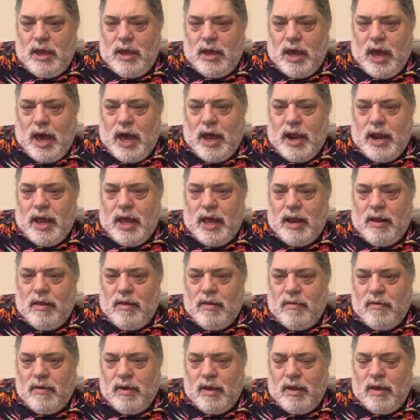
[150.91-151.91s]
got in
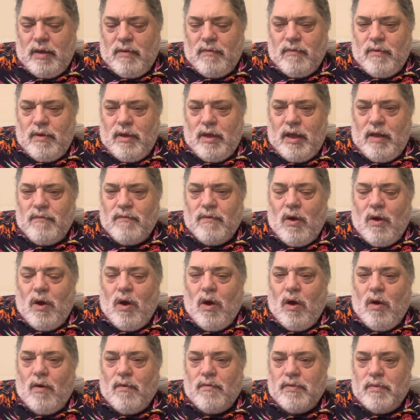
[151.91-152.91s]

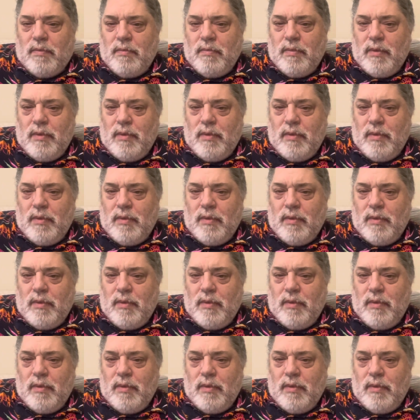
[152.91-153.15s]
involved,